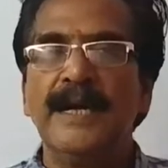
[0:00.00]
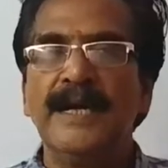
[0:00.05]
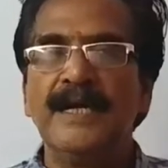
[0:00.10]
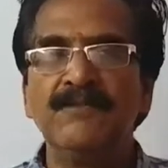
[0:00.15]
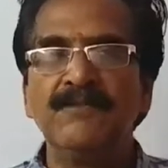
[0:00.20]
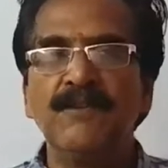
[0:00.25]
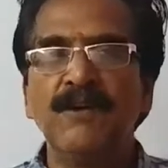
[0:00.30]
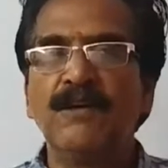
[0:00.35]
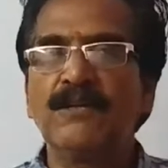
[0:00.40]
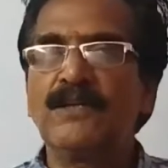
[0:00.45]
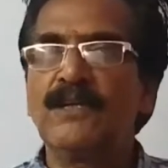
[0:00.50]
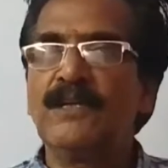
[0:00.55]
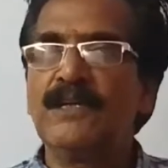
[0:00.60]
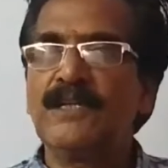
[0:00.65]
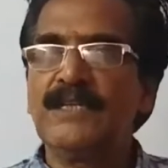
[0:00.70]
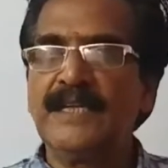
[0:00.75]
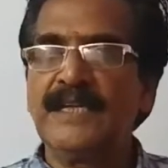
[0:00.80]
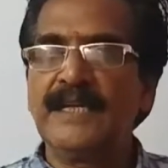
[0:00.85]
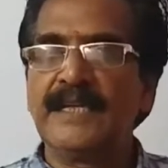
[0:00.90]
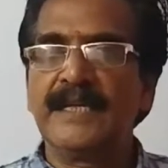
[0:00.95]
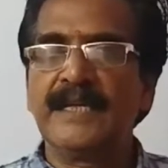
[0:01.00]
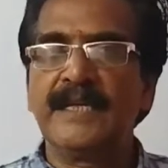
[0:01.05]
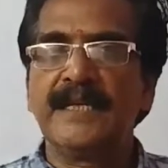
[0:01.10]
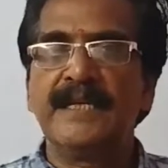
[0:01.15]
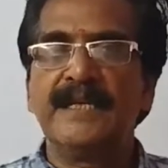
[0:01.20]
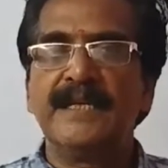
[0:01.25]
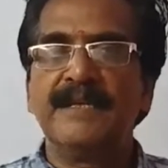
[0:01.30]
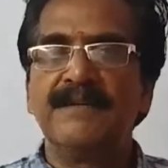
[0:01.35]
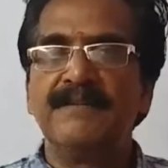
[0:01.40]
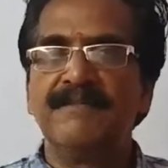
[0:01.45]
and what are
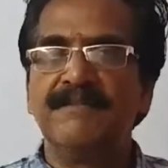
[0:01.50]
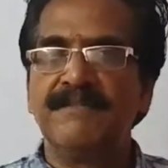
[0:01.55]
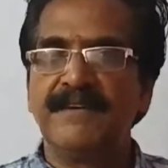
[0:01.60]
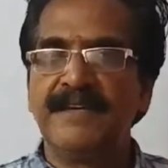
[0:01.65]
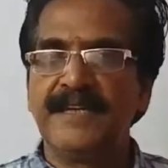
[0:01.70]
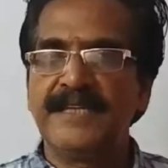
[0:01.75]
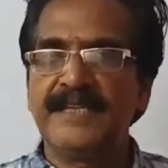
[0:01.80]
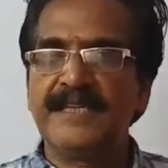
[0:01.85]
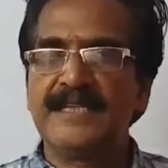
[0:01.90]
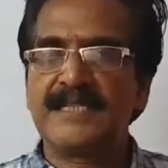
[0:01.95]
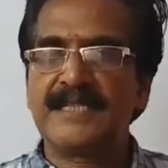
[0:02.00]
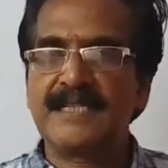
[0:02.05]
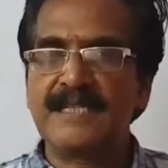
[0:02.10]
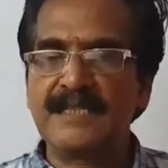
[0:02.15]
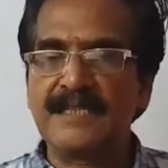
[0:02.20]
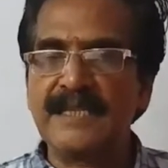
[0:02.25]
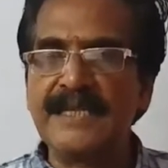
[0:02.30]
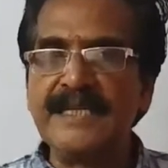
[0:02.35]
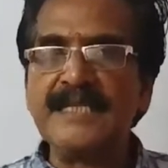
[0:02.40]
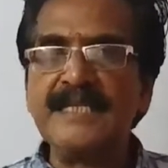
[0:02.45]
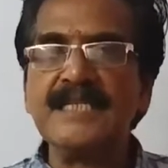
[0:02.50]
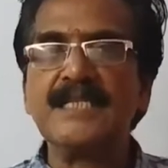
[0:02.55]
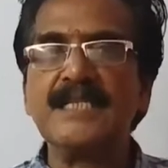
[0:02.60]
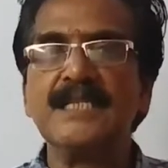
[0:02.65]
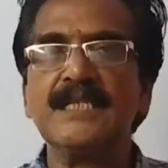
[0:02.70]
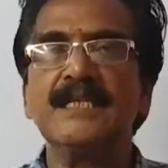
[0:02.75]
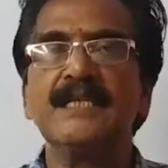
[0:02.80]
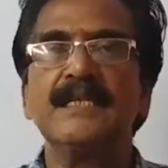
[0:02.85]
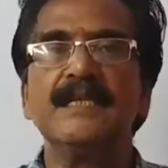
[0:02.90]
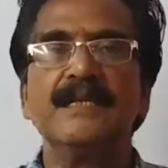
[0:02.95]
the various
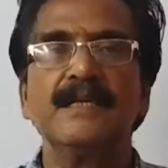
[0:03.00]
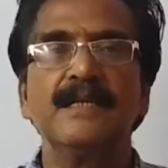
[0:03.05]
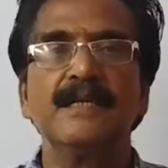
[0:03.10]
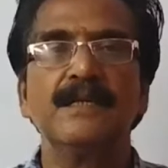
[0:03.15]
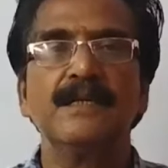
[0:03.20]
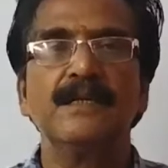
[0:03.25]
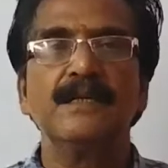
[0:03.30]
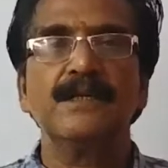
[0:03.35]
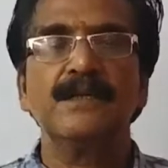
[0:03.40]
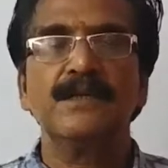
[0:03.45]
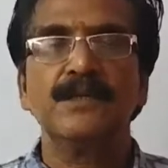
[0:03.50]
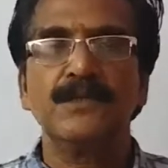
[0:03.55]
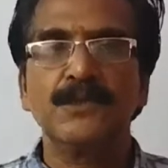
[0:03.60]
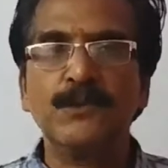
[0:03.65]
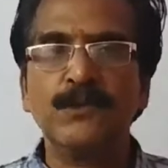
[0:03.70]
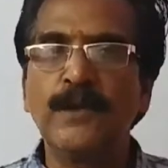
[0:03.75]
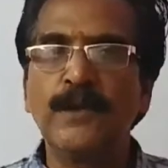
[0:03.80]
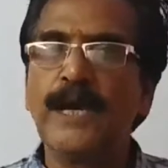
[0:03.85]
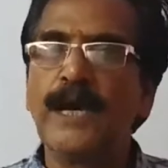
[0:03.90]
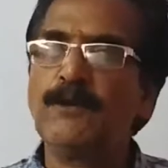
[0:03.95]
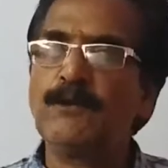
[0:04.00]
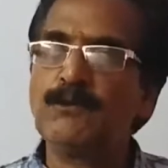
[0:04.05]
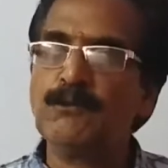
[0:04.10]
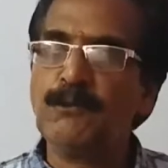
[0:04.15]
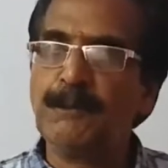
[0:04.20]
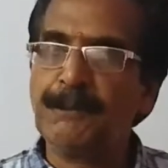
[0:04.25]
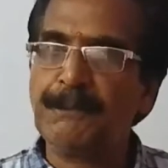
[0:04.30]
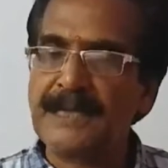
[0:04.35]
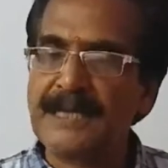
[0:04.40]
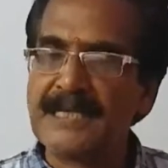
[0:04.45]
things you have
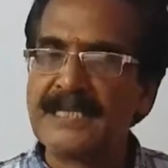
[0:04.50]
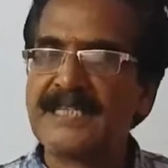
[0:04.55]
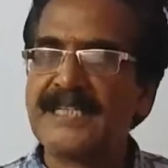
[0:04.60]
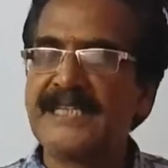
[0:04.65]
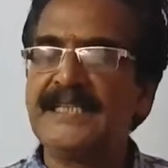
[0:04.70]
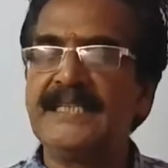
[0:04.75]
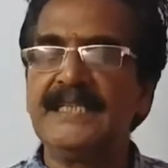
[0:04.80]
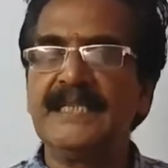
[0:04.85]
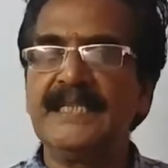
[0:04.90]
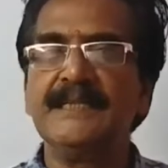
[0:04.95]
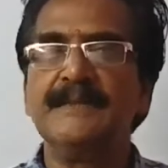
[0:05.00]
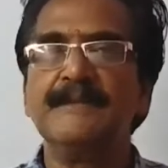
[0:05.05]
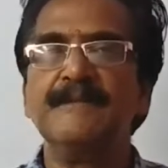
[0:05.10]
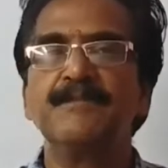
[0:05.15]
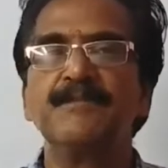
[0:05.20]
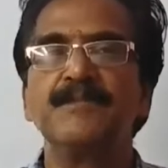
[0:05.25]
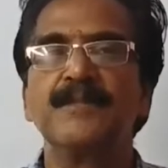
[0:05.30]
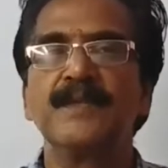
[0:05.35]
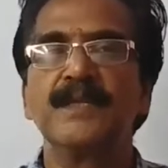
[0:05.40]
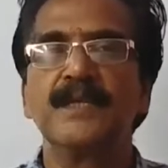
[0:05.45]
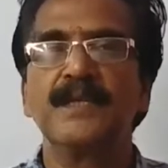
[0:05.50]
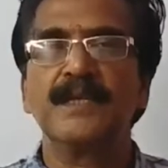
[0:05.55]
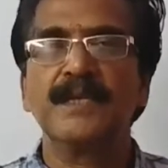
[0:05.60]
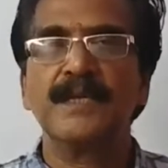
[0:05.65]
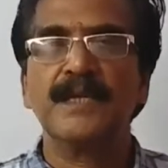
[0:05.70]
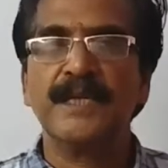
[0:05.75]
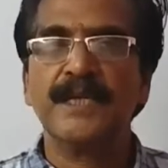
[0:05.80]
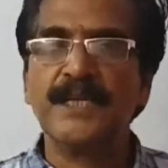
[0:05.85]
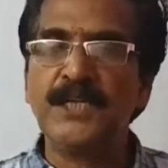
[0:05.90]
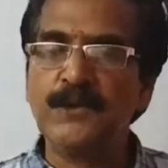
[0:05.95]
to present
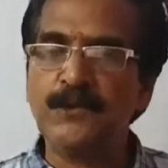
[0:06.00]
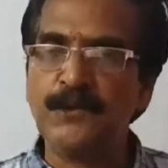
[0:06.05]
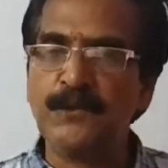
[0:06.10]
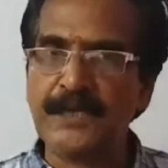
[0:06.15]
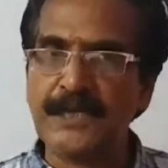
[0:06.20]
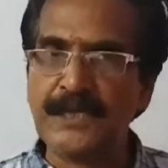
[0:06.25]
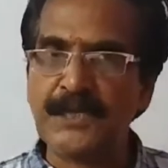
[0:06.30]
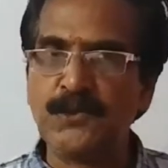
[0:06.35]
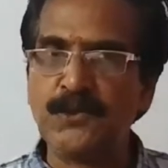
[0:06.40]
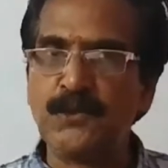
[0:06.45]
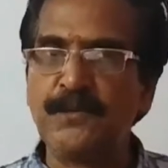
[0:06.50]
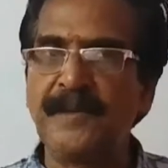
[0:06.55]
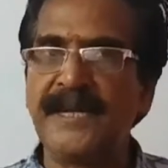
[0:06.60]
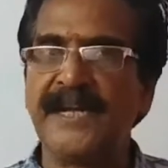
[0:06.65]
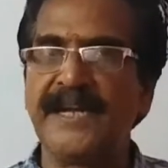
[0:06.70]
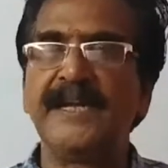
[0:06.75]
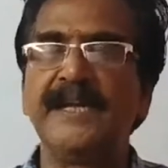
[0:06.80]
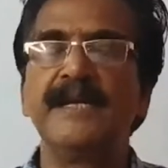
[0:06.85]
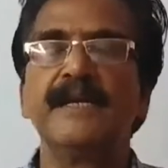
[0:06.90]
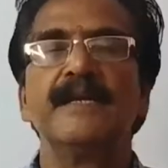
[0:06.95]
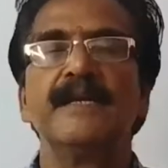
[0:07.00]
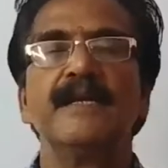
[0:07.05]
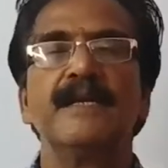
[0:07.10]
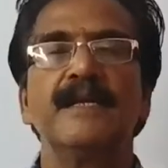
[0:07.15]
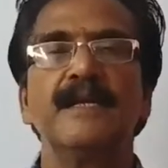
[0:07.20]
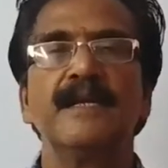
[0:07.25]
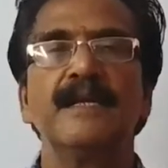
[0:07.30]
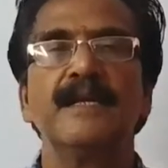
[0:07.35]
in your resume